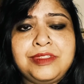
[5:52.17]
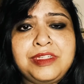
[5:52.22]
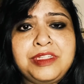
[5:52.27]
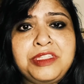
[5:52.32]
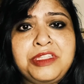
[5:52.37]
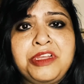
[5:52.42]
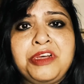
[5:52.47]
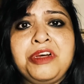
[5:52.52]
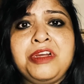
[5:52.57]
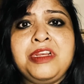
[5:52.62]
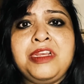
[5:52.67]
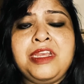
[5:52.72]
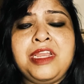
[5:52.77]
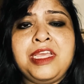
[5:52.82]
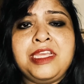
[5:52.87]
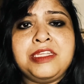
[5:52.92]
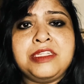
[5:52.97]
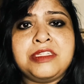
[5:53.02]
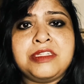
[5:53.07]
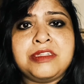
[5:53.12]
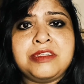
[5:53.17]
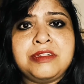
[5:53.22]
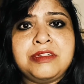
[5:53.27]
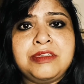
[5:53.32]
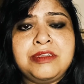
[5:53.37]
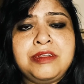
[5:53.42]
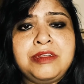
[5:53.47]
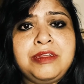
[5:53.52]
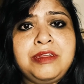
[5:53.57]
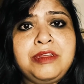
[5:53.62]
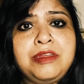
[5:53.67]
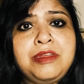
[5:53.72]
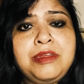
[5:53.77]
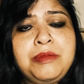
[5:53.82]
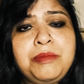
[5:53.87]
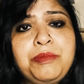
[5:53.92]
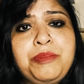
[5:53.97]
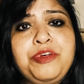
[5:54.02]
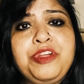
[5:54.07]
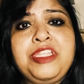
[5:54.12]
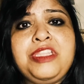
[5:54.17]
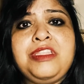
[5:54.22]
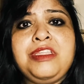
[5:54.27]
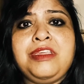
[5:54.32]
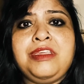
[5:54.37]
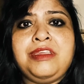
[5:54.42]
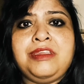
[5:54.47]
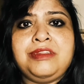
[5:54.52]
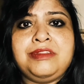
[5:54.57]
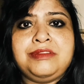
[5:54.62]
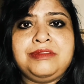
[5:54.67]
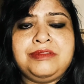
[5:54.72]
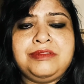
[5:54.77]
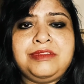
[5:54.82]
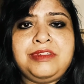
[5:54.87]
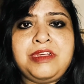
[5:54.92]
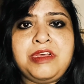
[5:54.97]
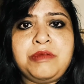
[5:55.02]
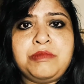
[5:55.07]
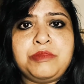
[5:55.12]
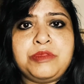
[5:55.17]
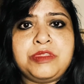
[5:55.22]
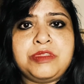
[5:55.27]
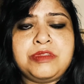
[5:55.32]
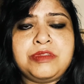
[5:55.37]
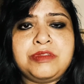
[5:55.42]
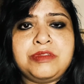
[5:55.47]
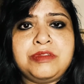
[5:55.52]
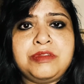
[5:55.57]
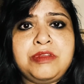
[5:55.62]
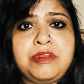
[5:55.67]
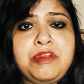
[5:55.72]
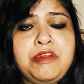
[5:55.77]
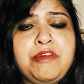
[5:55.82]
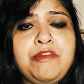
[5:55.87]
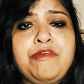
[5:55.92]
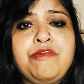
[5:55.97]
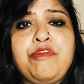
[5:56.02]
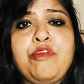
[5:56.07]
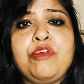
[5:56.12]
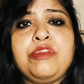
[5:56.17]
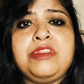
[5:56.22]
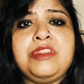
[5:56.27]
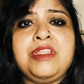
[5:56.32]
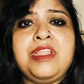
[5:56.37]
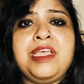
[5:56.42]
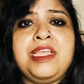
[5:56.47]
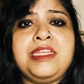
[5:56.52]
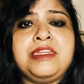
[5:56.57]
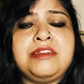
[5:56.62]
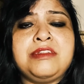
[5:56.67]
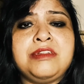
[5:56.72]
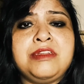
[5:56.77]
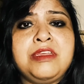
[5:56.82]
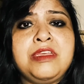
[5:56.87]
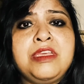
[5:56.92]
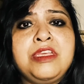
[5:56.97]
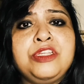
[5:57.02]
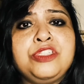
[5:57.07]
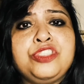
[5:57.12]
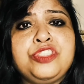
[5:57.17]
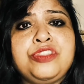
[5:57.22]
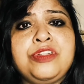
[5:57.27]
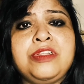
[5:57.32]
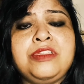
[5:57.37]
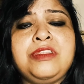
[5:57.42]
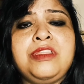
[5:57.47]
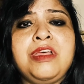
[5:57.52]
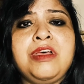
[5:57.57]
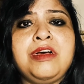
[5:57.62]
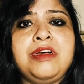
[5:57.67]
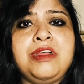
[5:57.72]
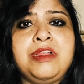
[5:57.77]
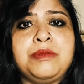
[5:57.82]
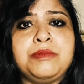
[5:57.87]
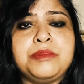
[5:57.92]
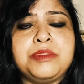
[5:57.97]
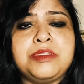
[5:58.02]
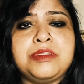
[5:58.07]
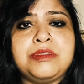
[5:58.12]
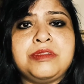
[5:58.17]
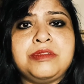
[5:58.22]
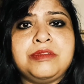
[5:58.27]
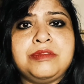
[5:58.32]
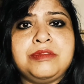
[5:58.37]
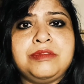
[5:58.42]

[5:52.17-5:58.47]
Third night, Preeti comes. Fourth night, Shraddha comes.